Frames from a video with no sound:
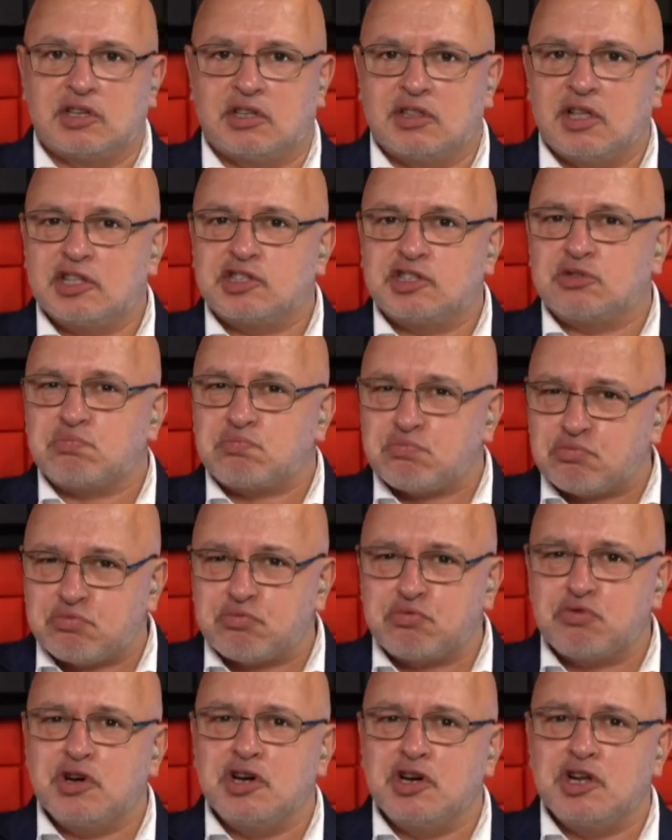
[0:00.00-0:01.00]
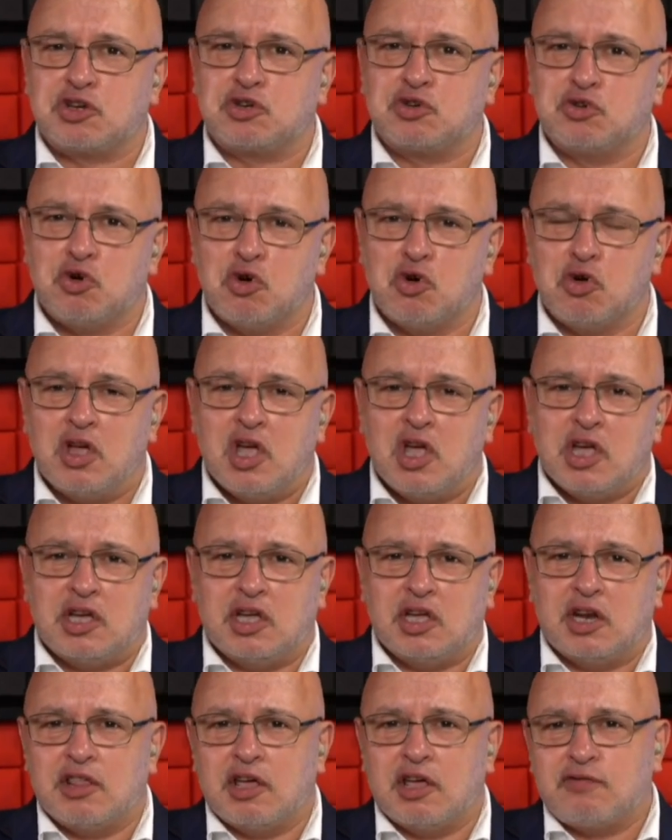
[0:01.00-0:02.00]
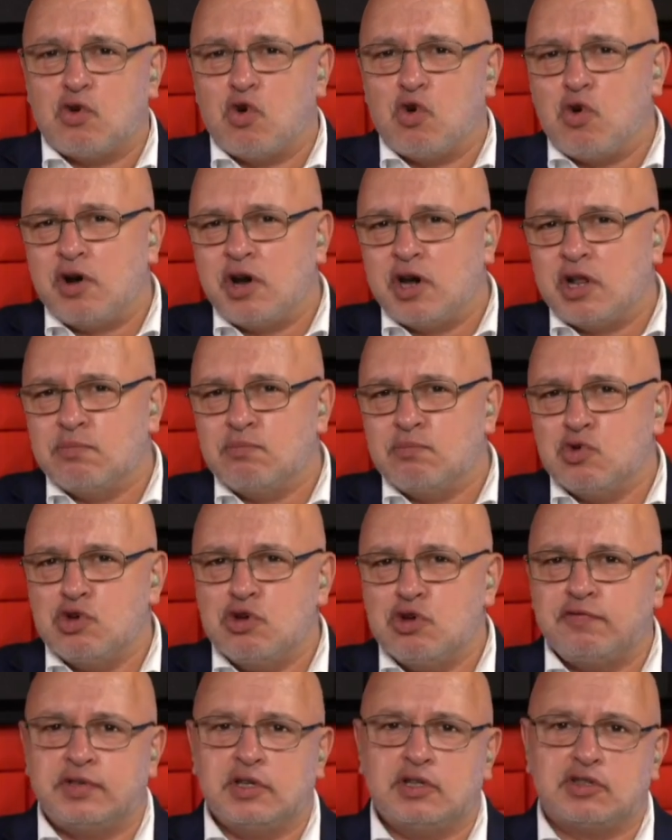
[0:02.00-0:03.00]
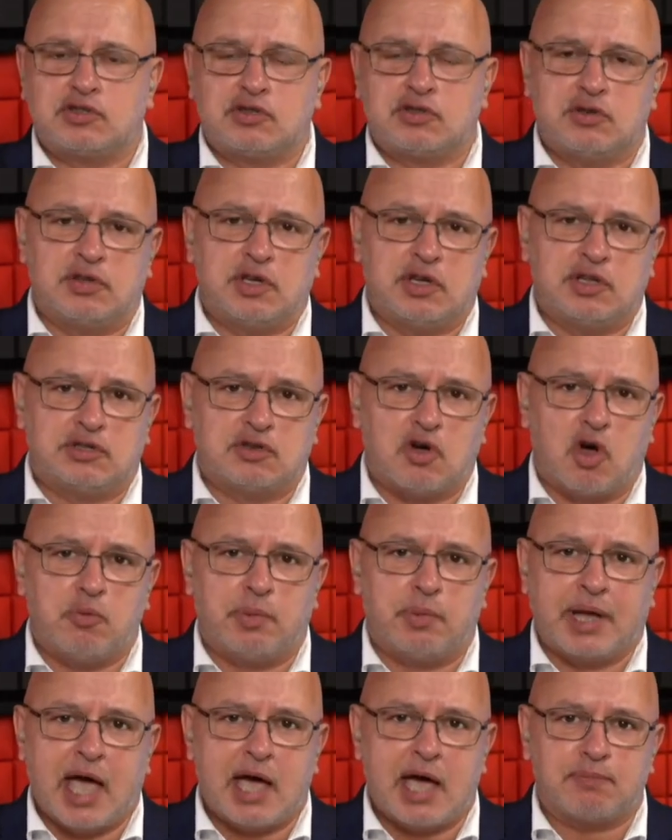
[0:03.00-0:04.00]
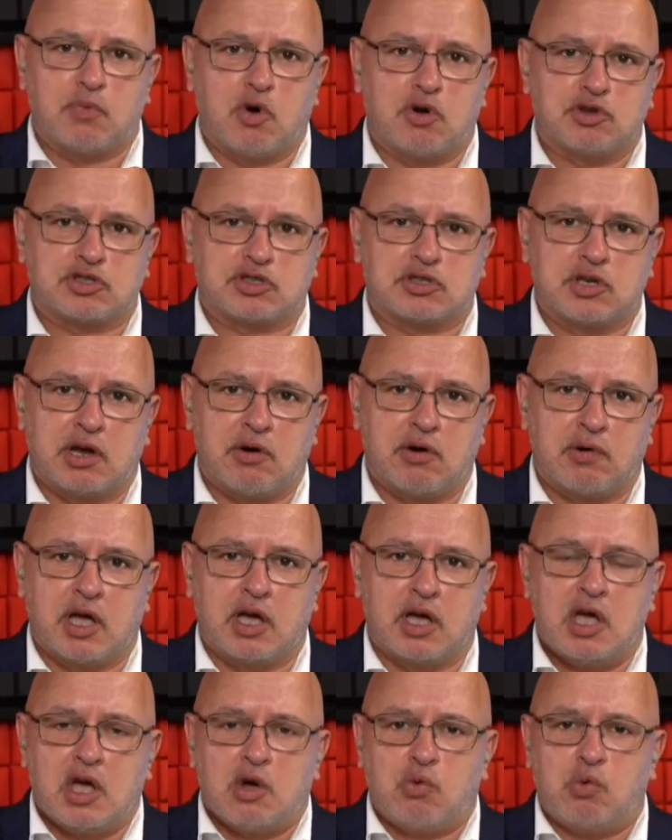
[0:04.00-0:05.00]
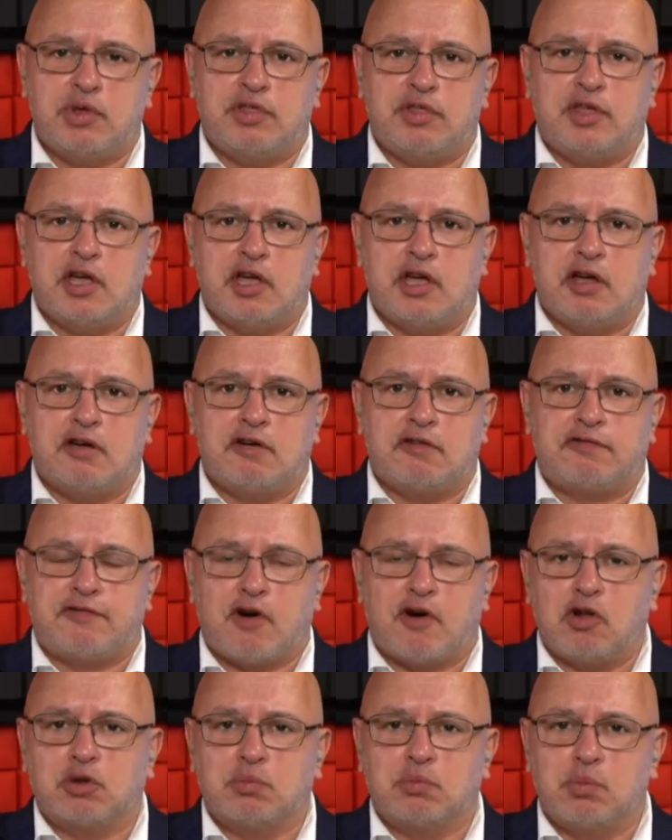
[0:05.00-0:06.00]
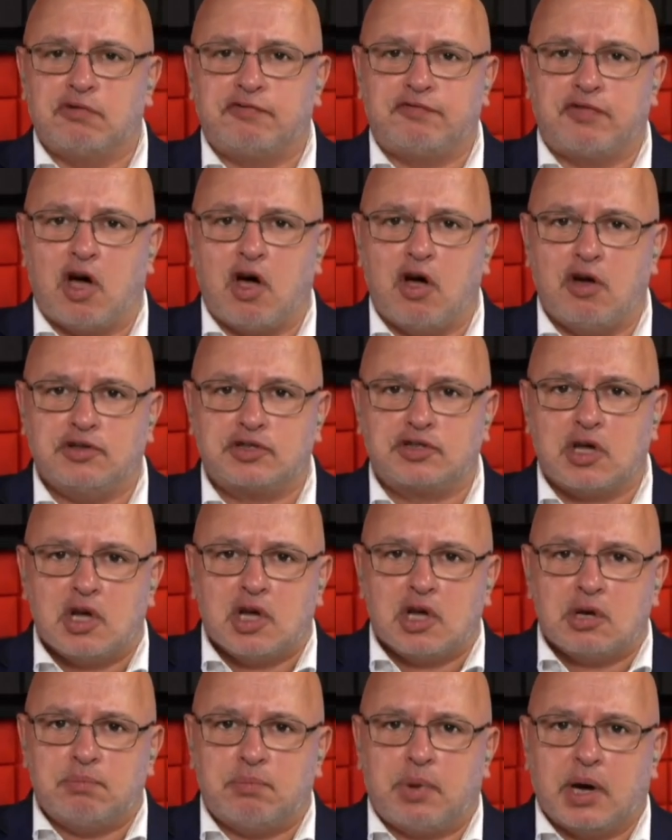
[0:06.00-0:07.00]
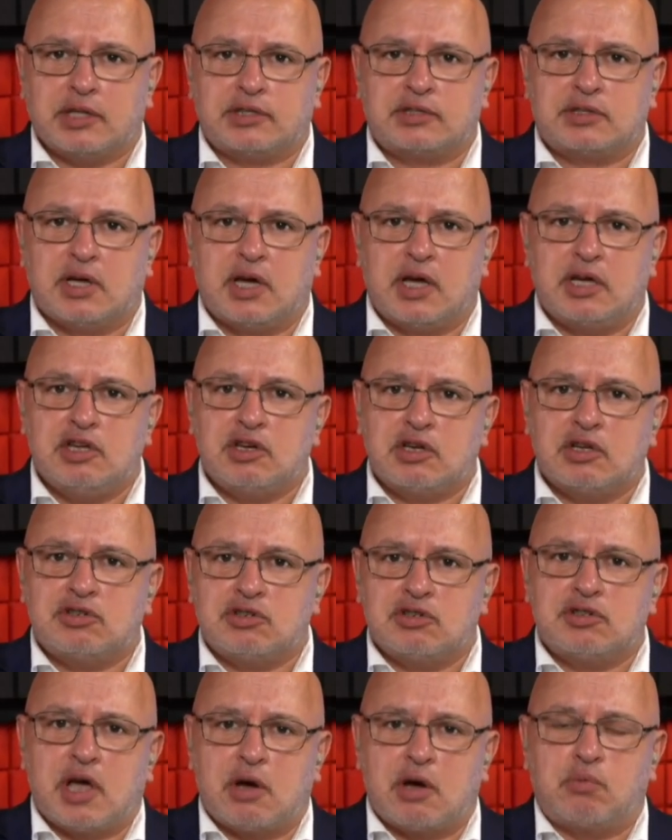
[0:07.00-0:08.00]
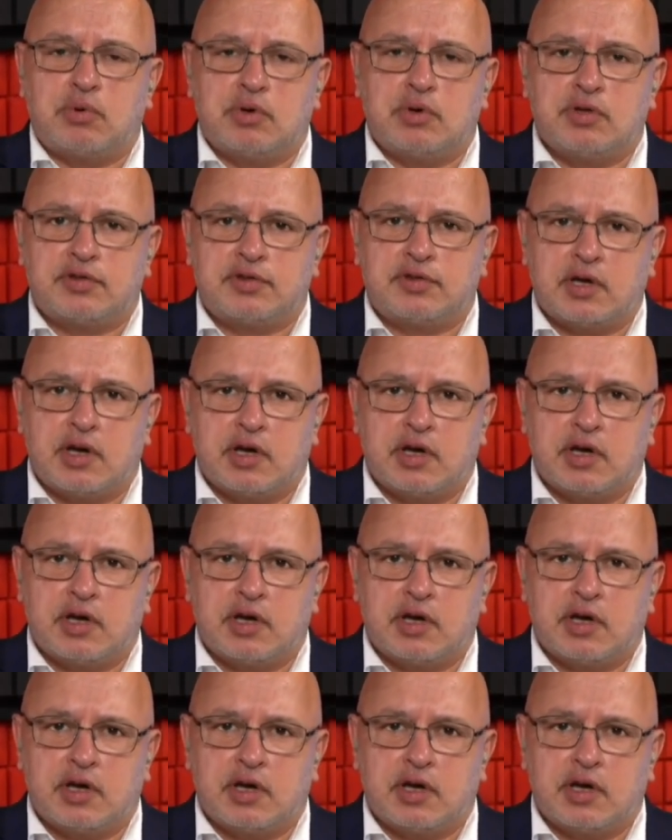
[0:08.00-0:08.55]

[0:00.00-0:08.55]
So that's pretty cool. You know, they've already moved into the Dolby Atmos area with their foldable phones, but uh, you can do that with